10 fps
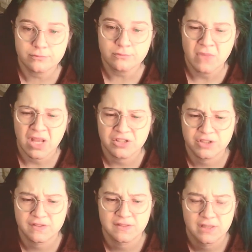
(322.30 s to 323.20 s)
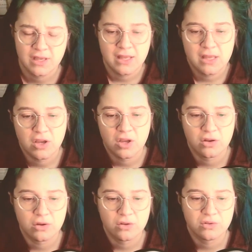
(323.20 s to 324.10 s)
and just
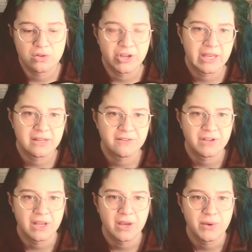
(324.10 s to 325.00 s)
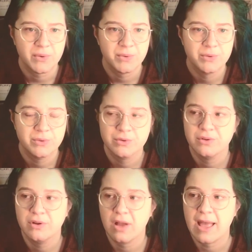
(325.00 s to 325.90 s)
looking at a video
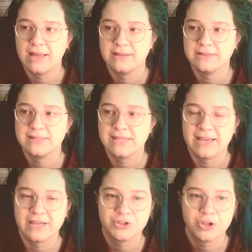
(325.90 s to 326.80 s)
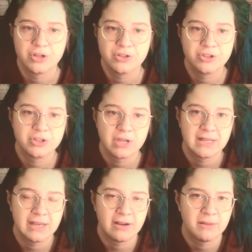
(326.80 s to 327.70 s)
and seeing a church
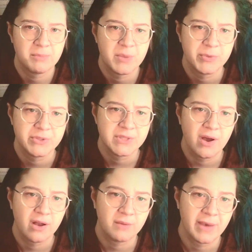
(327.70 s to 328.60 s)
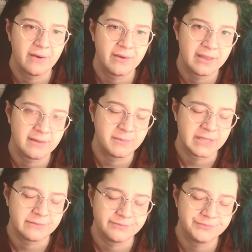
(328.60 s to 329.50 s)
and hearing people talk about
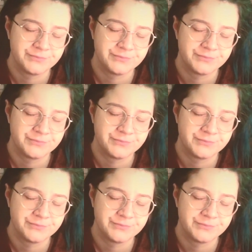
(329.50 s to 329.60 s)
him,